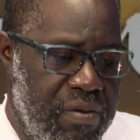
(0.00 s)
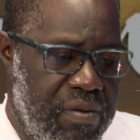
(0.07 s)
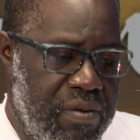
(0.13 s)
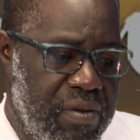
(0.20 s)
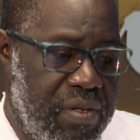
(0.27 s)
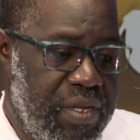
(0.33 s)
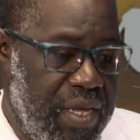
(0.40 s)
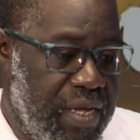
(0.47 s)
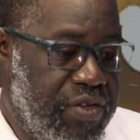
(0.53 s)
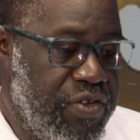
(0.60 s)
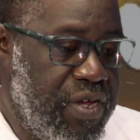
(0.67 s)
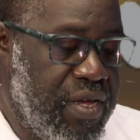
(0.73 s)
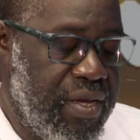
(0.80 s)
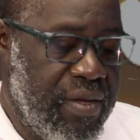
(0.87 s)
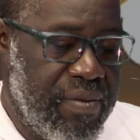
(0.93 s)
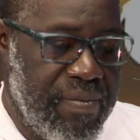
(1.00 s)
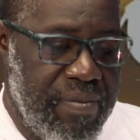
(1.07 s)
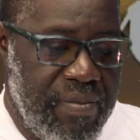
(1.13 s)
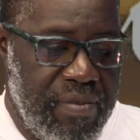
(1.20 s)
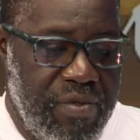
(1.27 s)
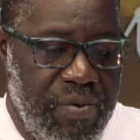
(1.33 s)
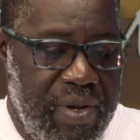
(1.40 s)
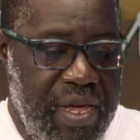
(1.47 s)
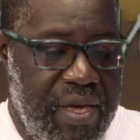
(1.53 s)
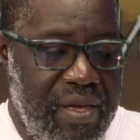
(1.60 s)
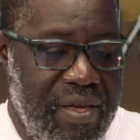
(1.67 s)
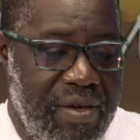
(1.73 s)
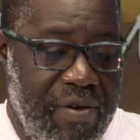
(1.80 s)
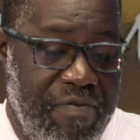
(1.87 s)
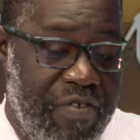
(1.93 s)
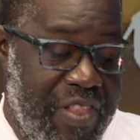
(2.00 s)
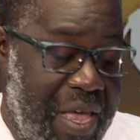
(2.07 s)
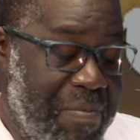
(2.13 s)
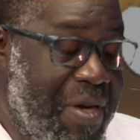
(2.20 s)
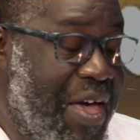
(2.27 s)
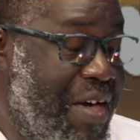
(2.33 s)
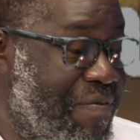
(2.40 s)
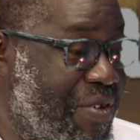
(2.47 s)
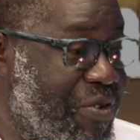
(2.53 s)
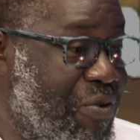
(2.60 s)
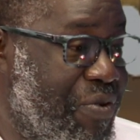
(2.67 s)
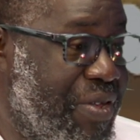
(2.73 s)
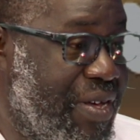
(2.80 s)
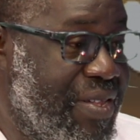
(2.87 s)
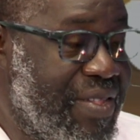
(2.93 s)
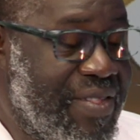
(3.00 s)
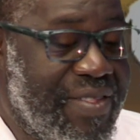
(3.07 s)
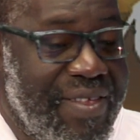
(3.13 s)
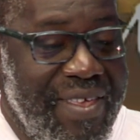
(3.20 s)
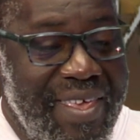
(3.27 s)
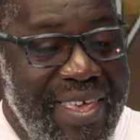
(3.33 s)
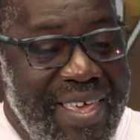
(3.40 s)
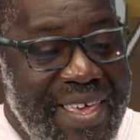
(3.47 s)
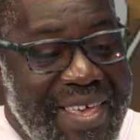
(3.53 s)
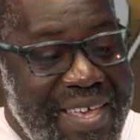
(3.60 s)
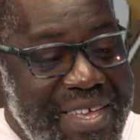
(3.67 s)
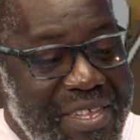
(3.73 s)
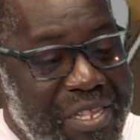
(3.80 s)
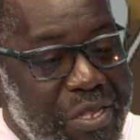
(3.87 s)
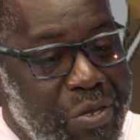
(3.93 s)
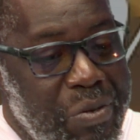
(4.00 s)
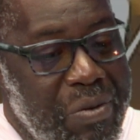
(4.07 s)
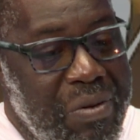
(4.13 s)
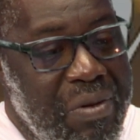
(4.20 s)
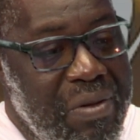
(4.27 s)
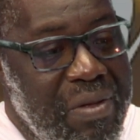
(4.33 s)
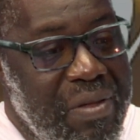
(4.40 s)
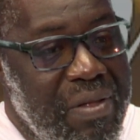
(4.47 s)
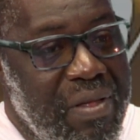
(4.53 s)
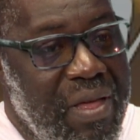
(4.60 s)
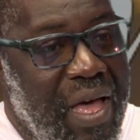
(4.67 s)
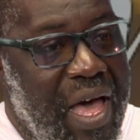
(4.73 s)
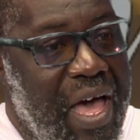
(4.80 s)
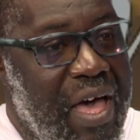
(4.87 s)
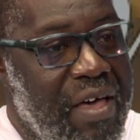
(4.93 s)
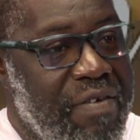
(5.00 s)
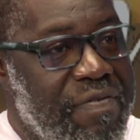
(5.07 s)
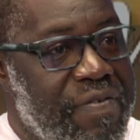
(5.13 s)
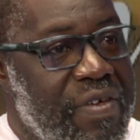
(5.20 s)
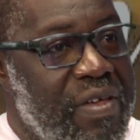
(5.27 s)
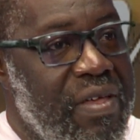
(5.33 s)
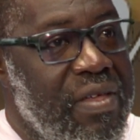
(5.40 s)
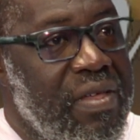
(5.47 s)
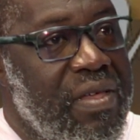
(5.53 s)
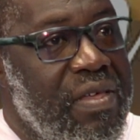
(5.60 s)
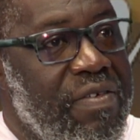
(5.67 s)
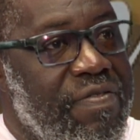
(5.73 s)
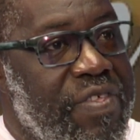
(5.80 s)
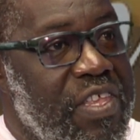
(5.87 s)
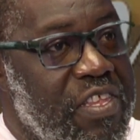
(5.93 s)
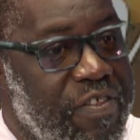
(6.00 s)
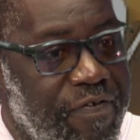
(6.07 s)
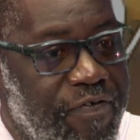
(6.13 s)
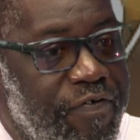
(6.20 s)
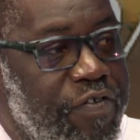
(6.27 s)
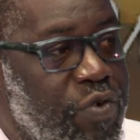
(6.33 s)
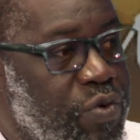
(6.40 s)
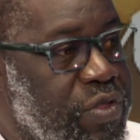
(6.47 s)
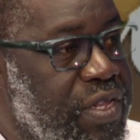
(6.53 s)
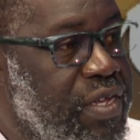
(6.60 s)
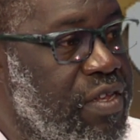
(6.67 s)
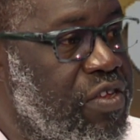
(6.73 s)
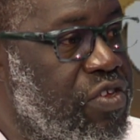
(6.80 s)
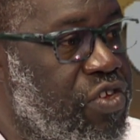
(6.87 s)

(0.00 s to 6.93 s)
THA every time I have an audience is to have these floating